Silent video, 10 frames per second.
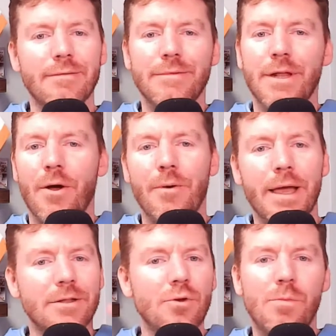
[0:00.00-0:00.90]
got
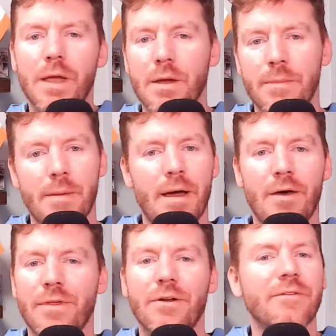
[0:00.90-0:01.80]
a toothpick in my
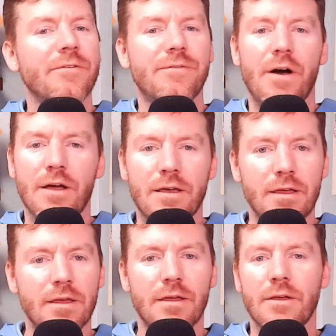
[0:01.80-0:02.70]
mouth. I don't give a fuck.
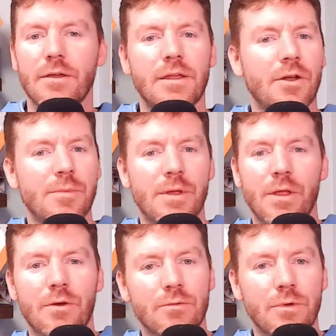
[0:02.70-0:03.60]
You know what I mean?
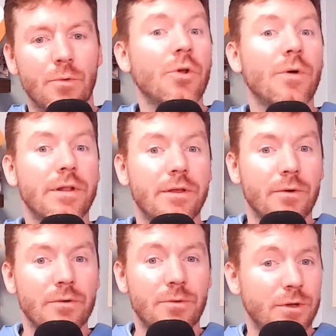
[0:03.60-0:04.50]
Like, what do you want to
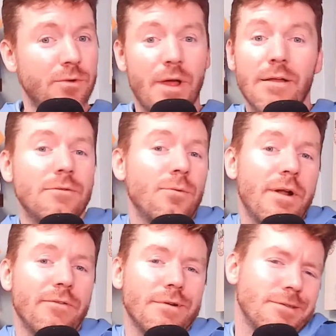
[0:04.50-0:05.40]
do? You want to do? I'll do
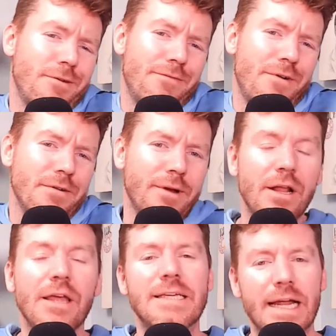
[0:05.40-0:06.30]
whatever. Let's go have fun,
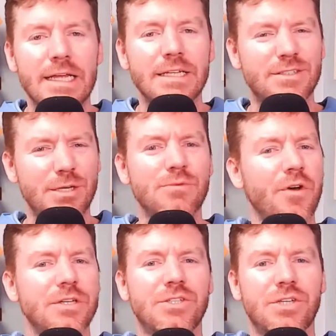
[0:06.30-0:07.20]
right? He kind of seemed
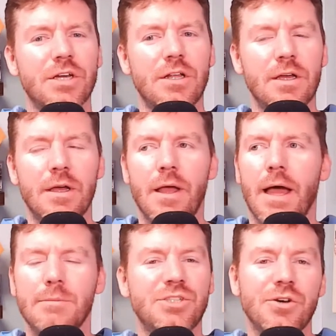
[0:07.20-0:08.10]
very chill.
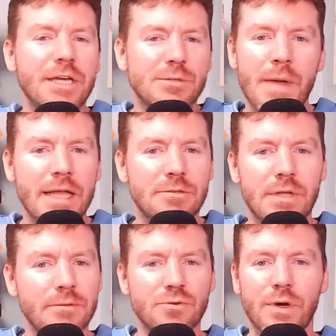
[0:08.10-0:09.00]
I'm sure he gets mad
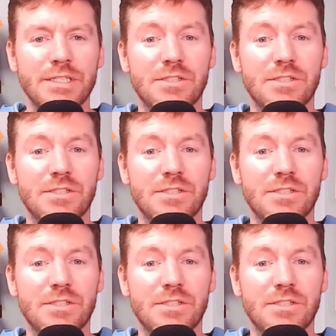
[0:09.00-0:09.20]
sometimes and raises his